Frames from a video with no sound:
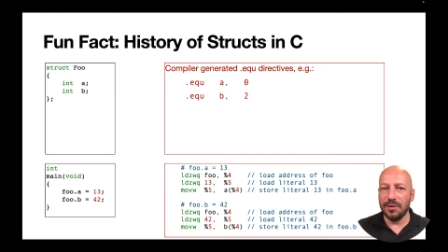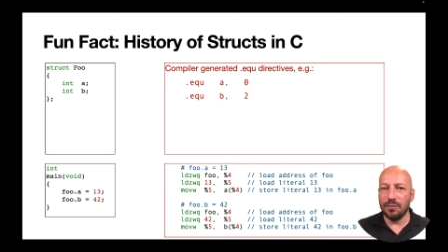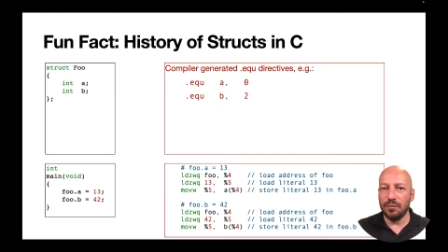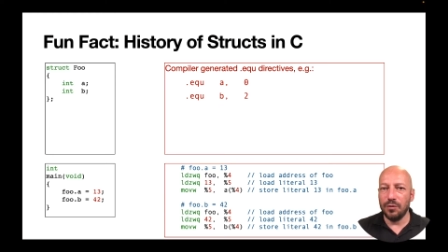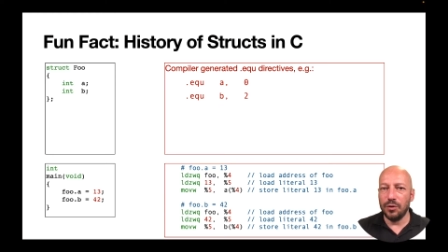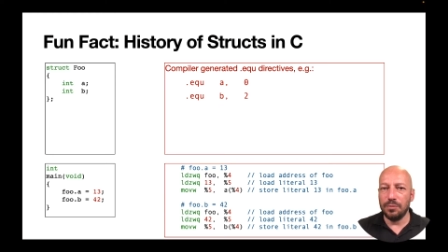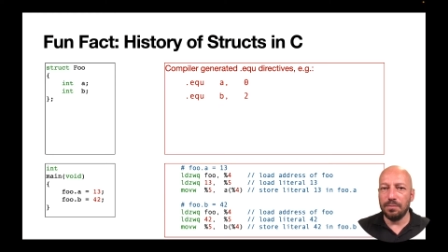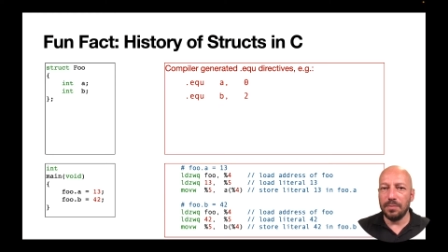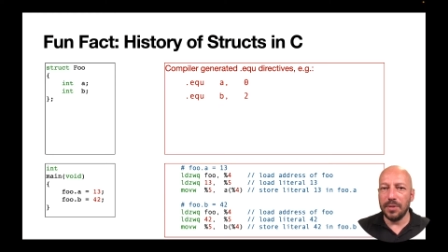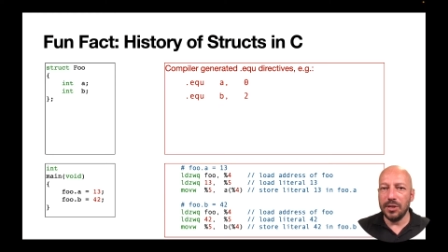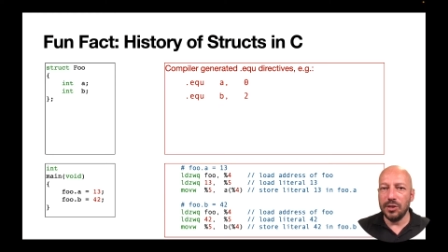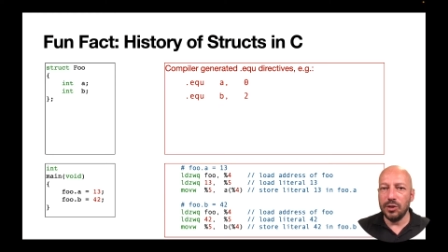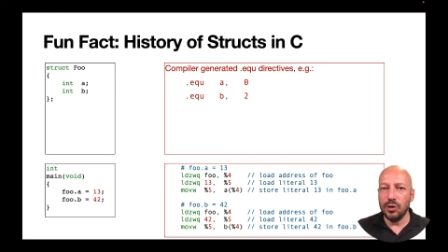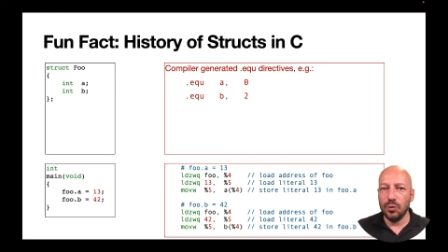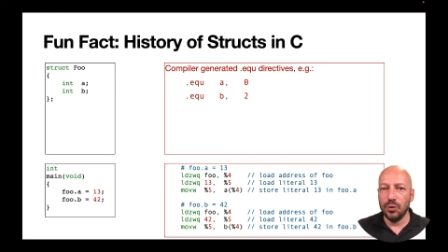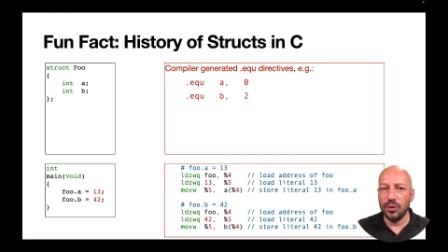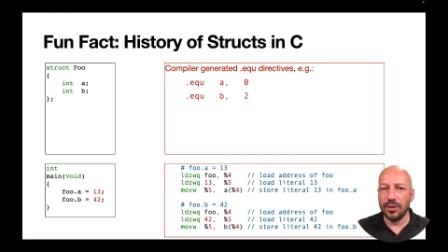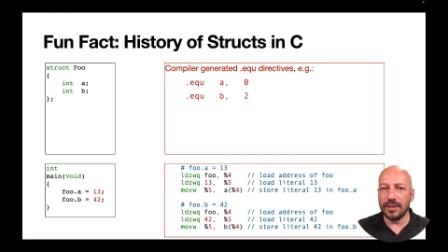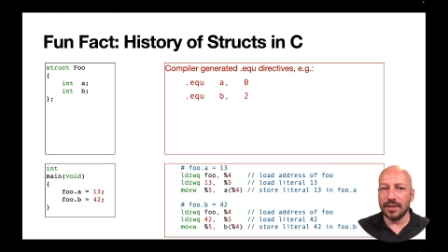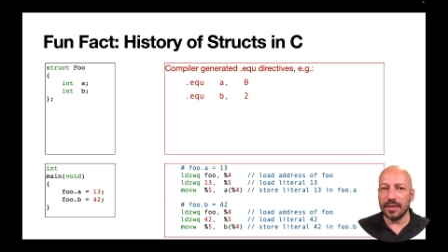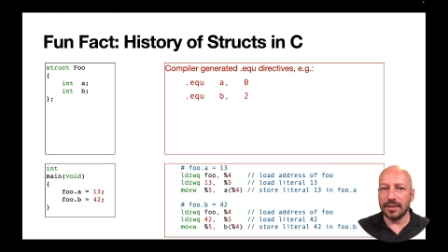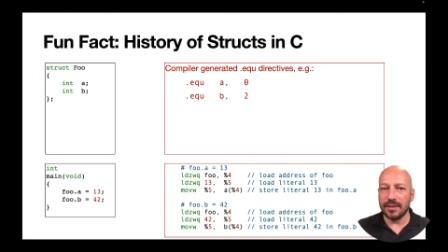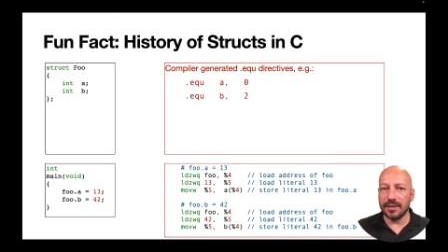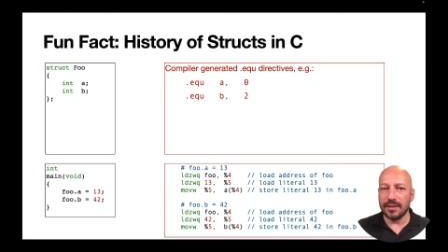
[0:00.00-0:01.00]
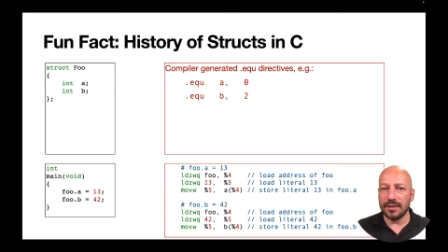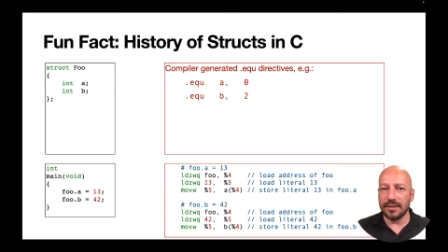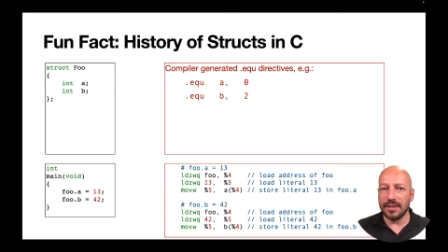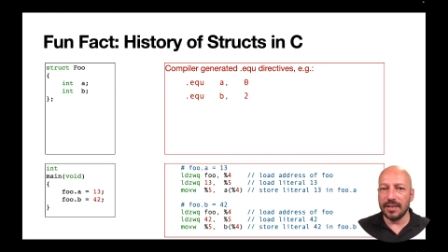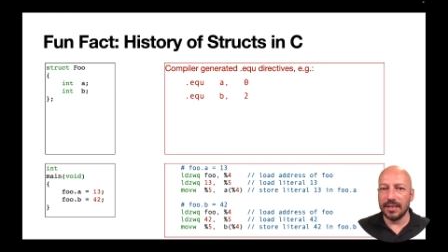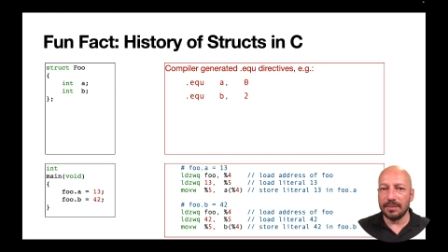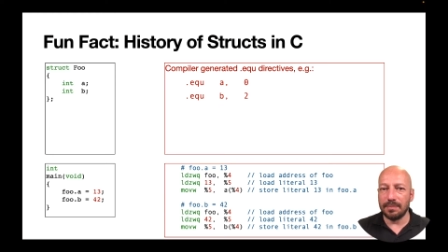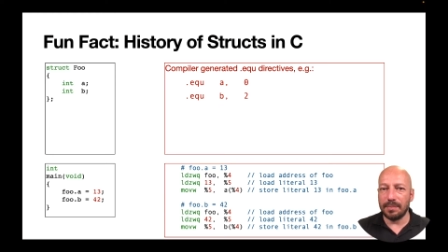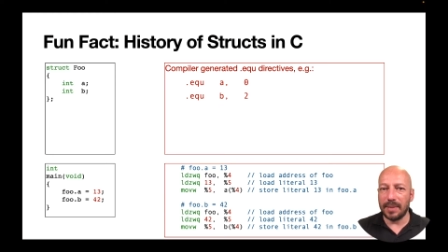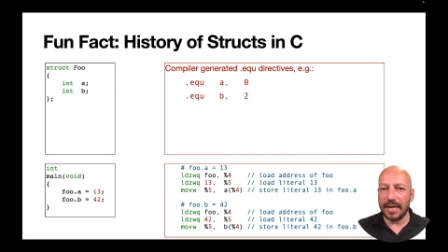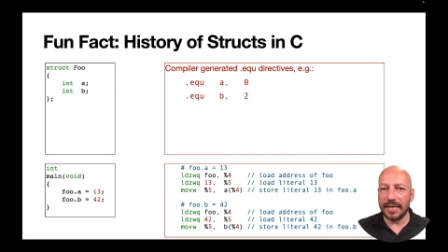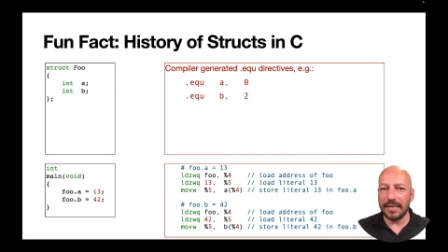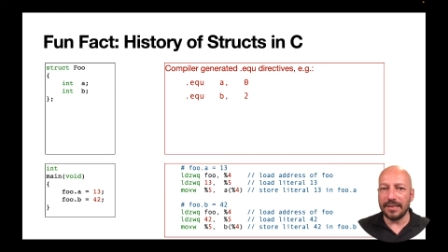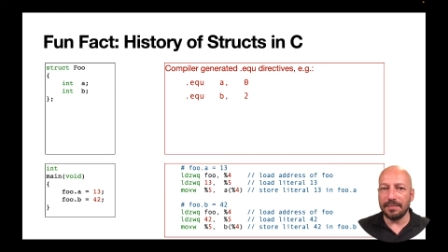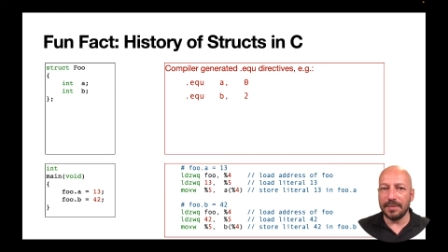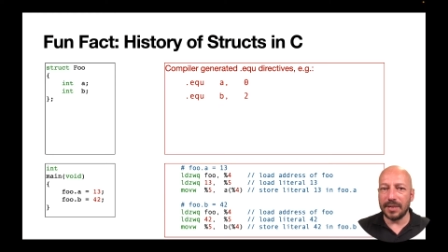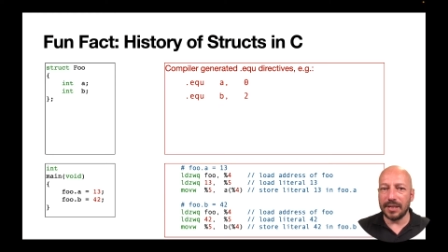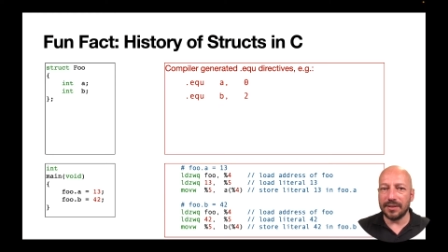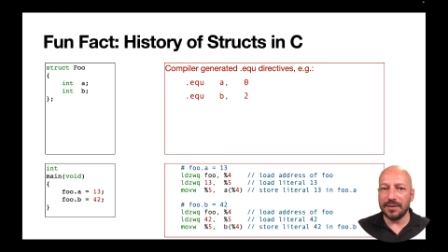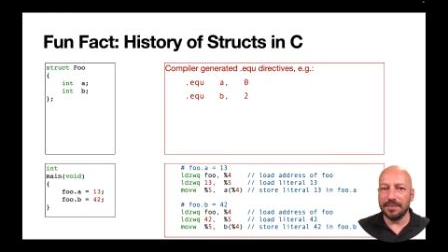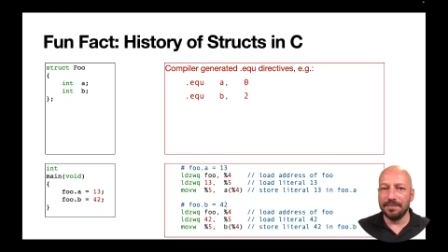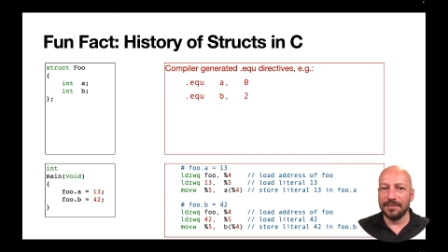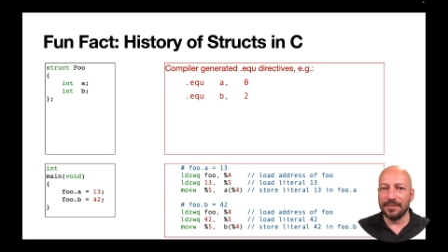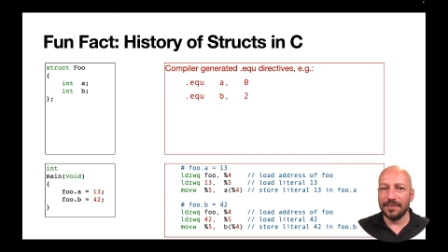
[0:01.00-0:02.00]
would be used as a
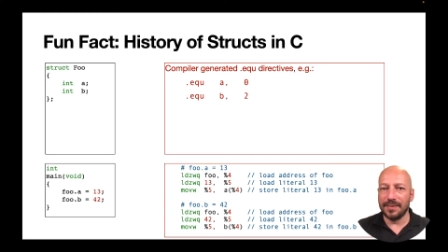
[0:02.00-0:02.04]
displacement,